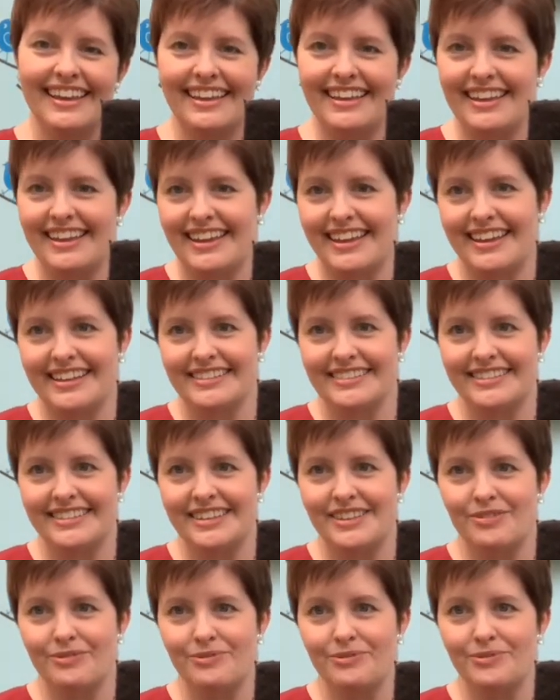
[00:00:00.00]
He can't
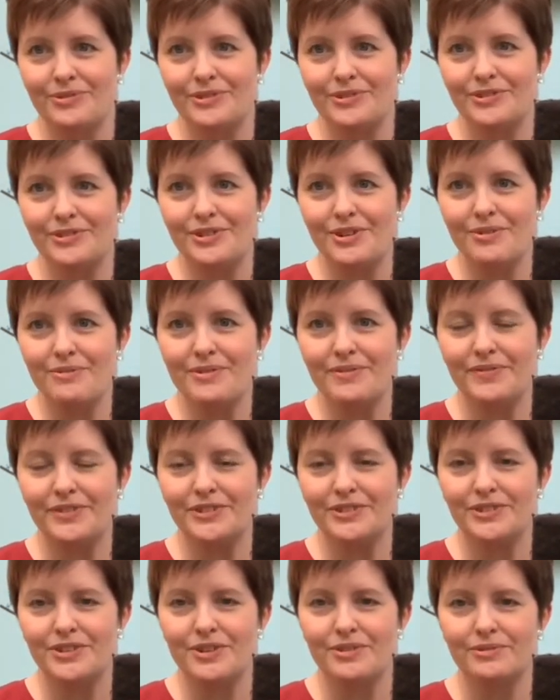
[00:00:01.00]
see through the snow if
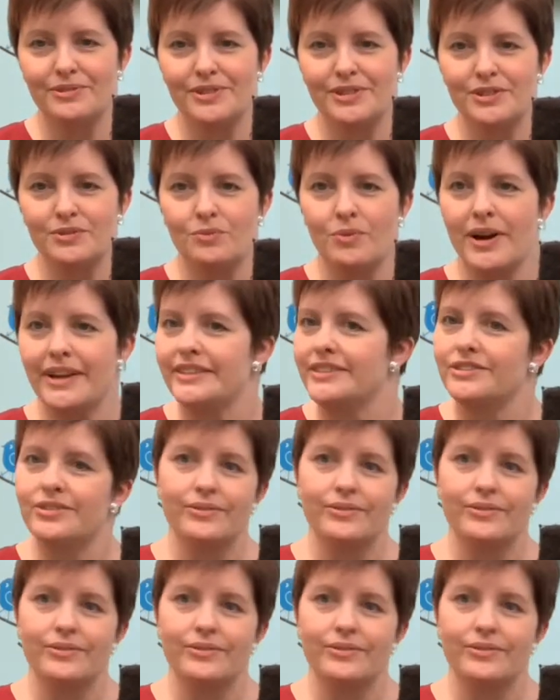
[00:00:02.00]
his nose is white,